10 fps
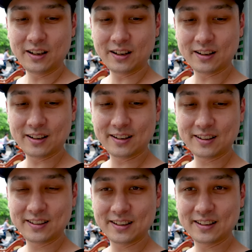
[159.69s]

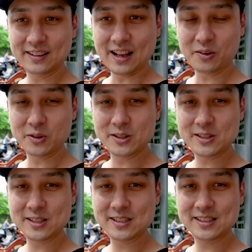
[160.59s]
That
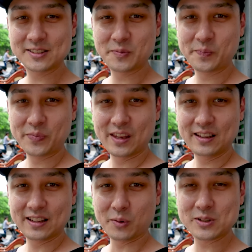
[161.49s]
was
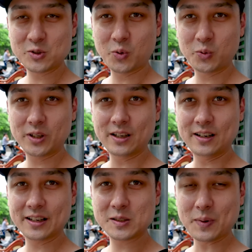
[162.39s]
totally
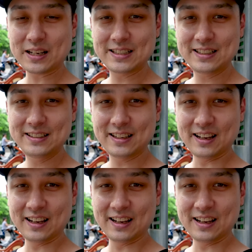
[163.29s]
unexpected.